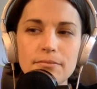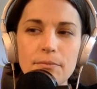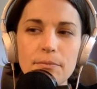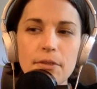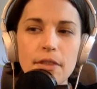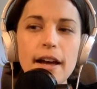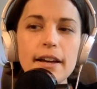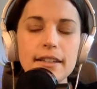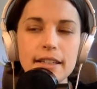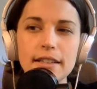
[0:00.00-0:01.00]

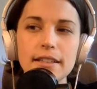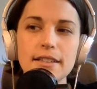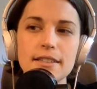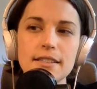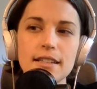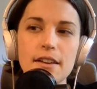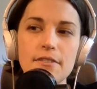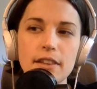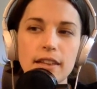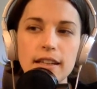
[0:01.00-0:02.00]
that needs, I
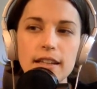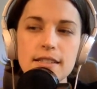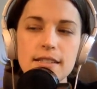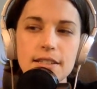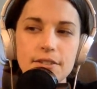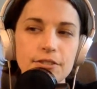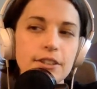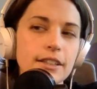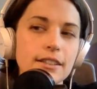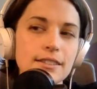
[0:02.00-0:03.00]
feel like, a
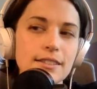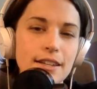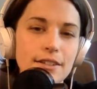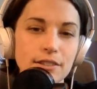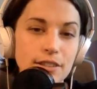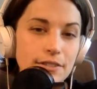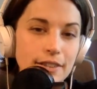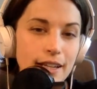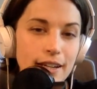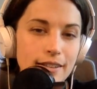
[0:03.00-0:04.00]
different tender love
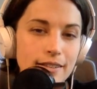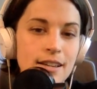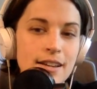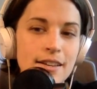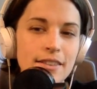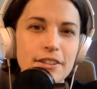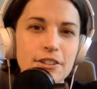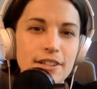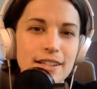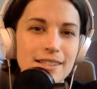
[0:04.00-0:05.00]
and care than
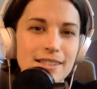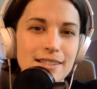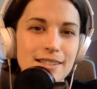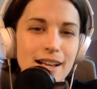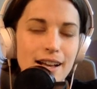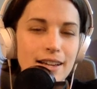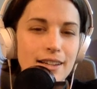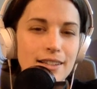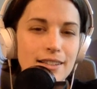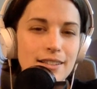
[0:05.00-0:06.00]
your
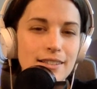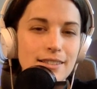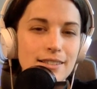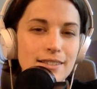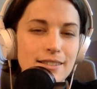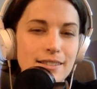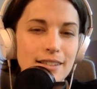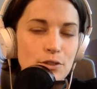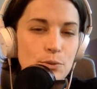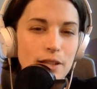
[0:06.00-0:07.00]
inside
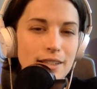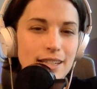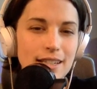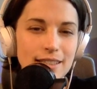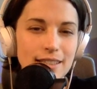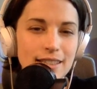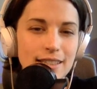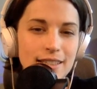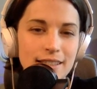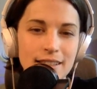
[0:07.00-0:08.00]
sexual
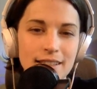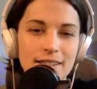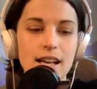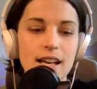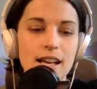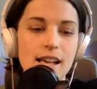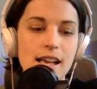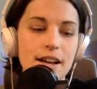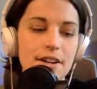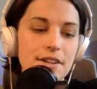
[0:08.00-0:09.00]
identity.
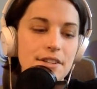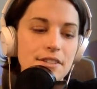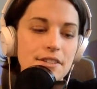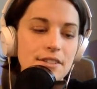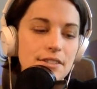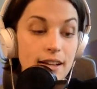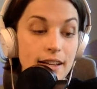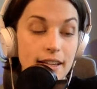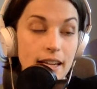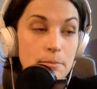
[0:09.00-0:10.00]
And
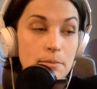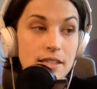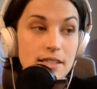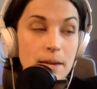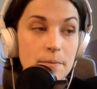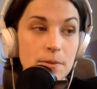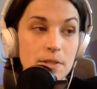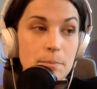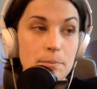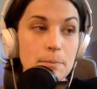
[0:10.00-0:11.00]
it can be the same for
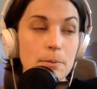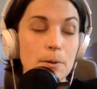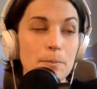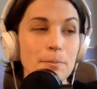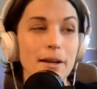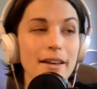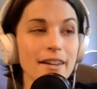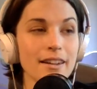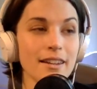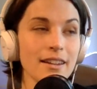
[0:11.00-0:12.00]
some people,
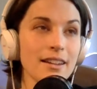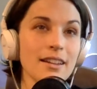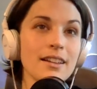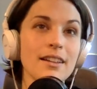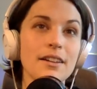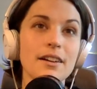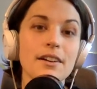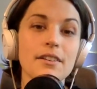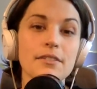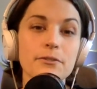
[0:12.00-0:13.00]
but
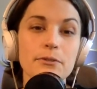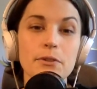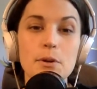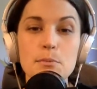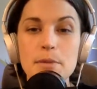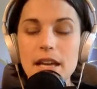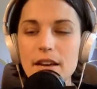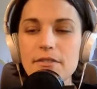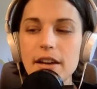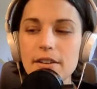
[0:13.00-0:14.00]
for me,
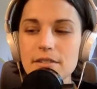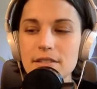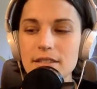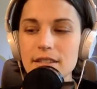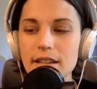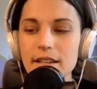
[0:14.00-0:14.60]
I found that